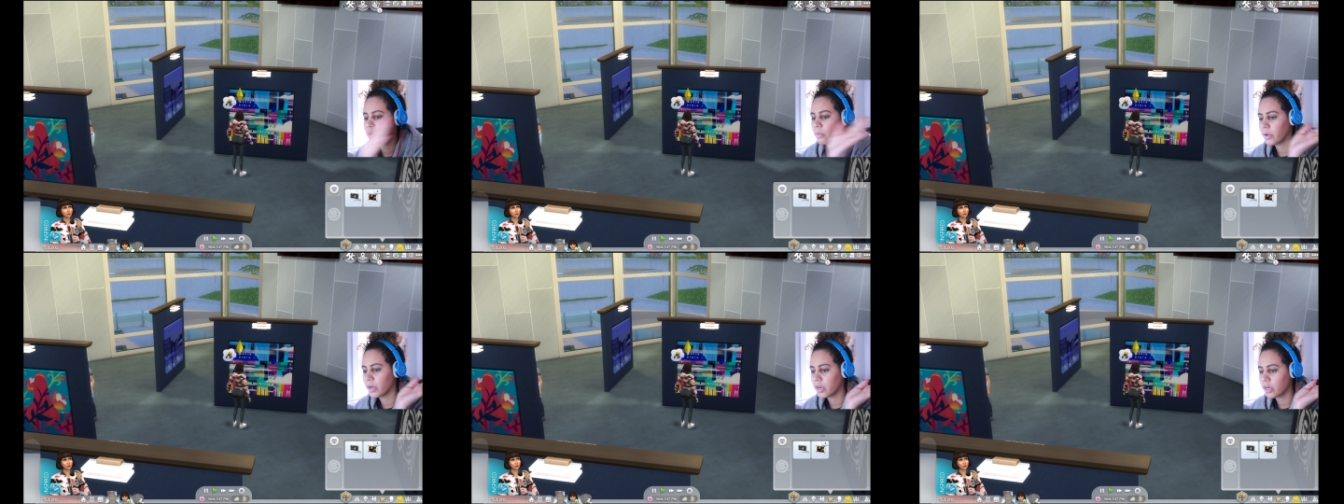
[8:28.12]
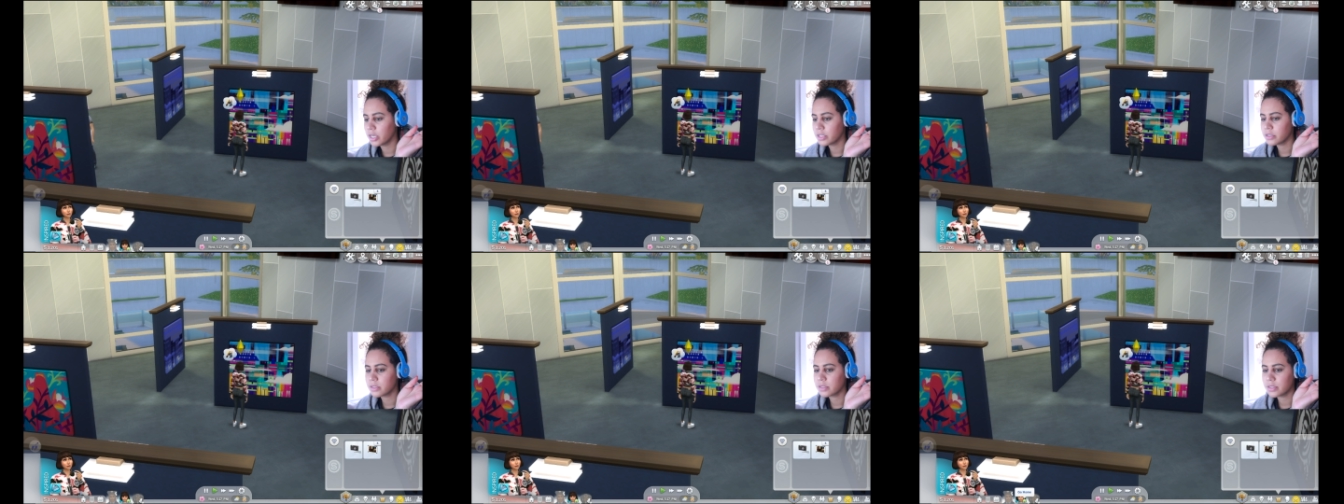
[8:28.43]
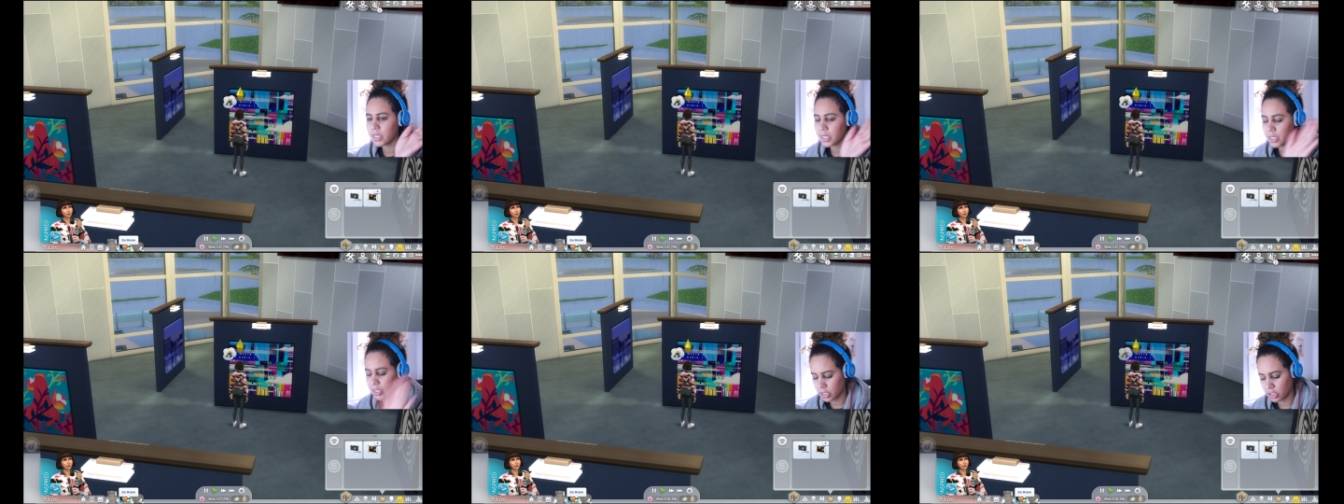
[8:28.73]
We're not
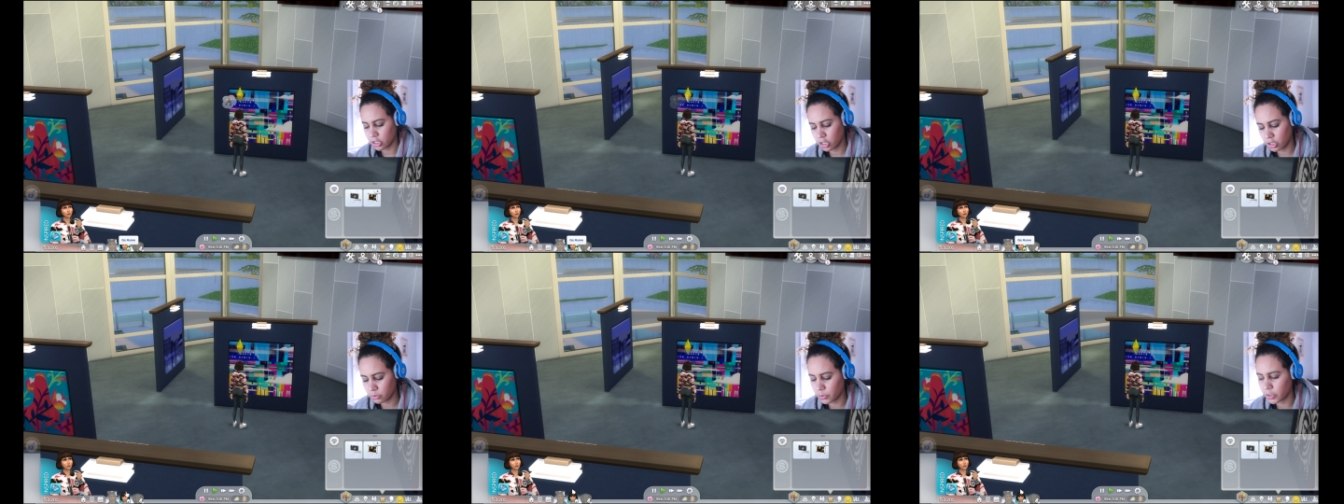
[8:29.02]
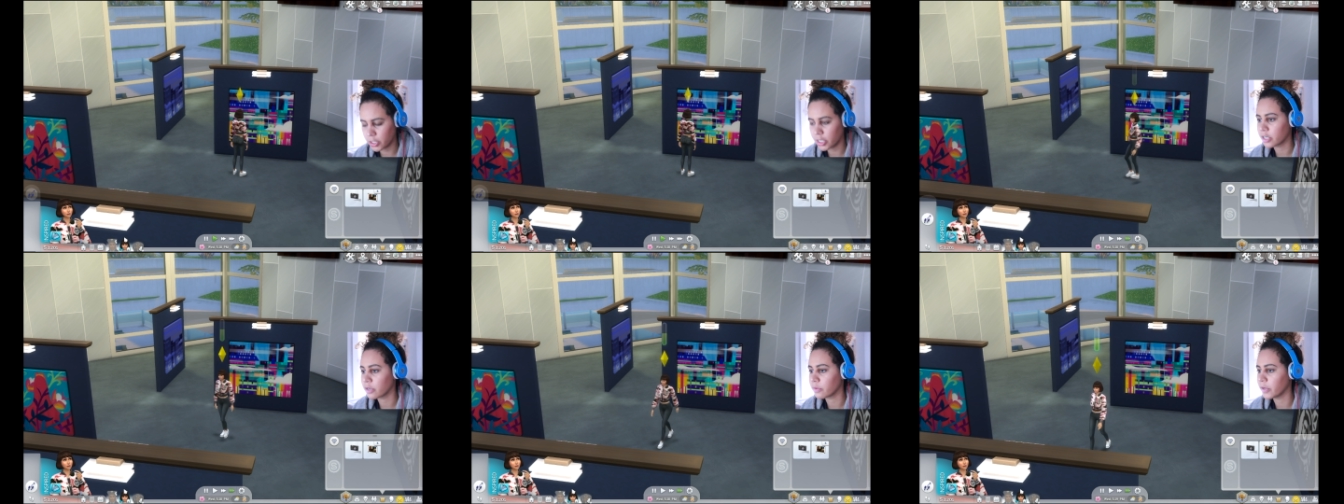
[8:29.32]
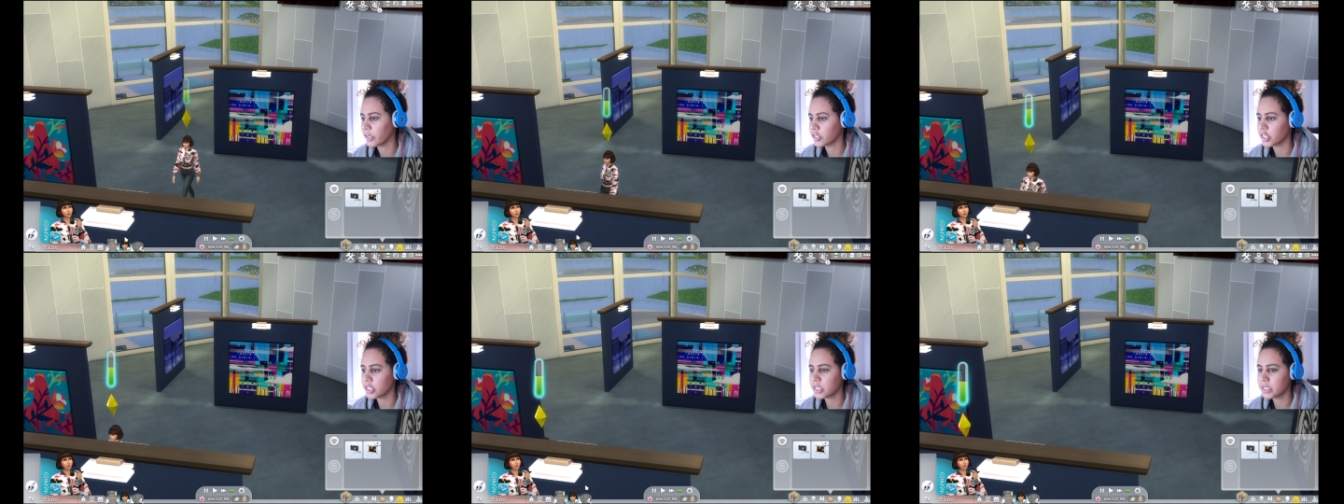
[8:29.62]
stealing artwork,
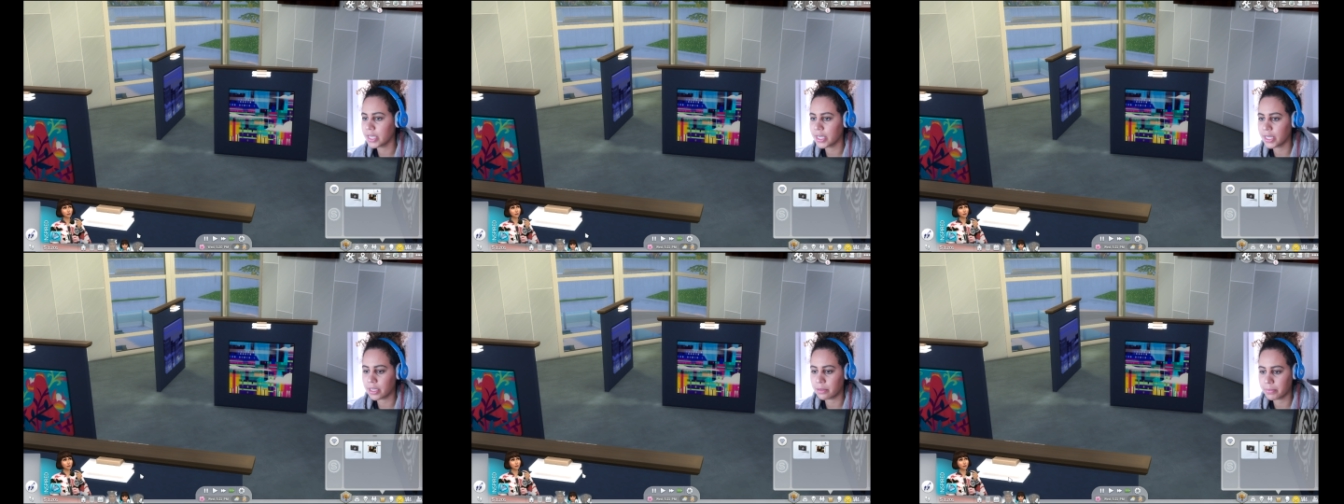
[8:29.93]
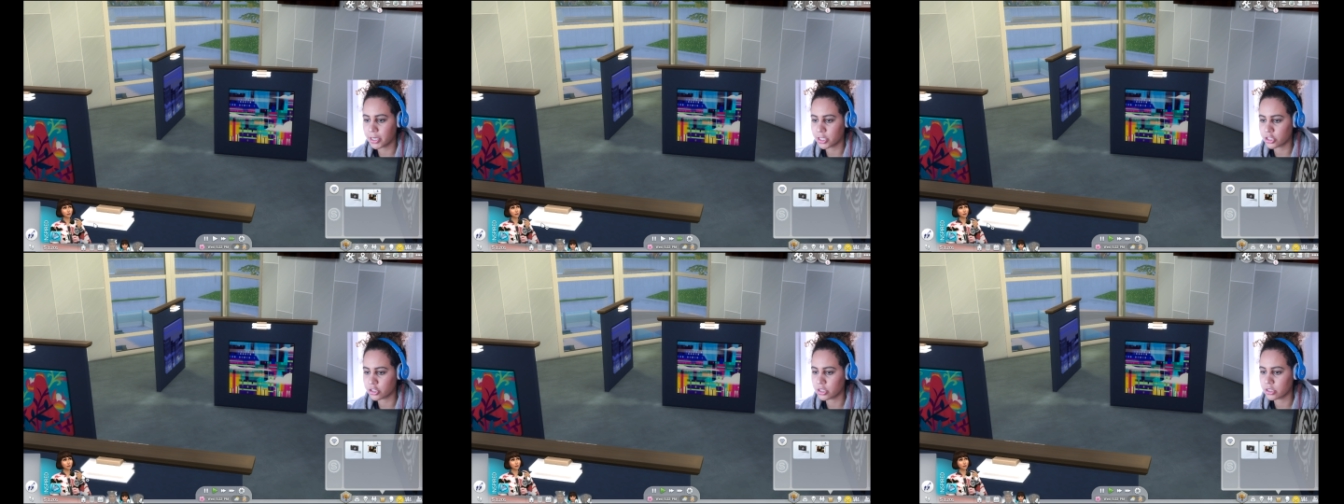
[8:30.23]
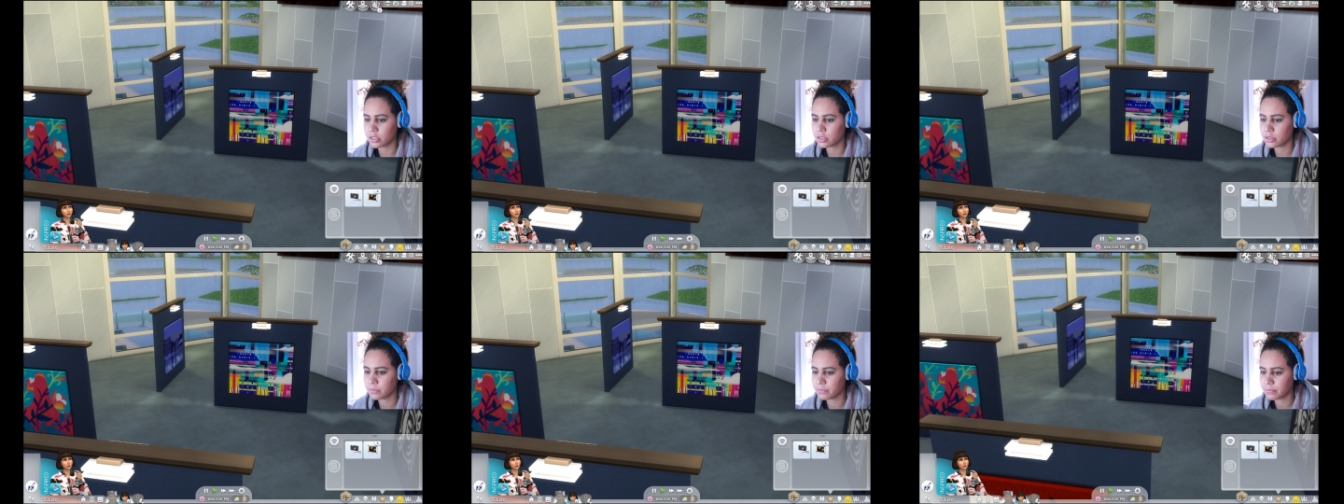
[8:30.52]
we're just taking
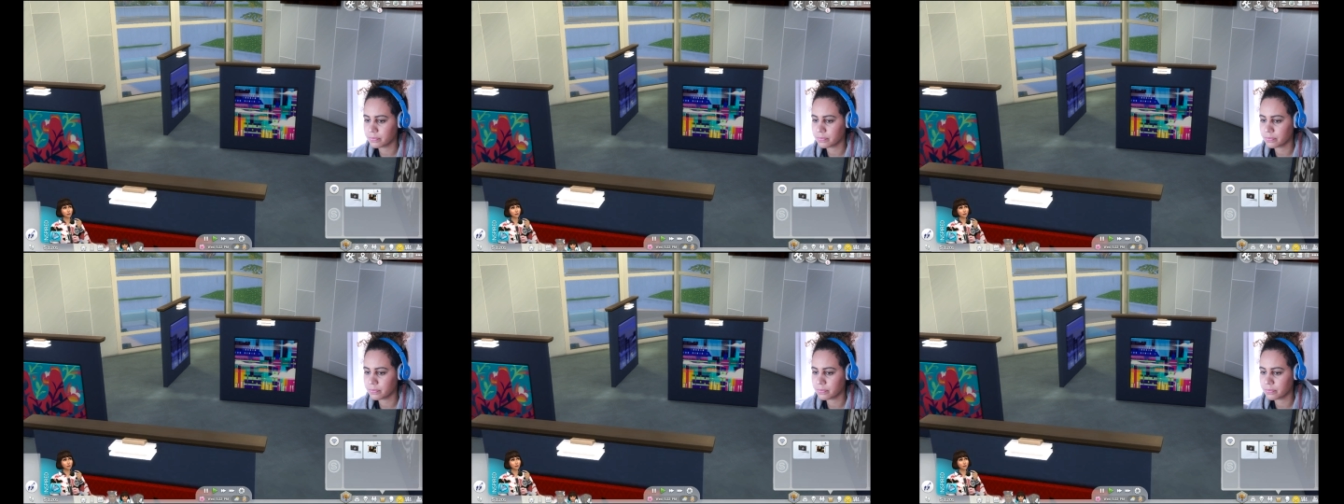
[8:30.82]
pictures.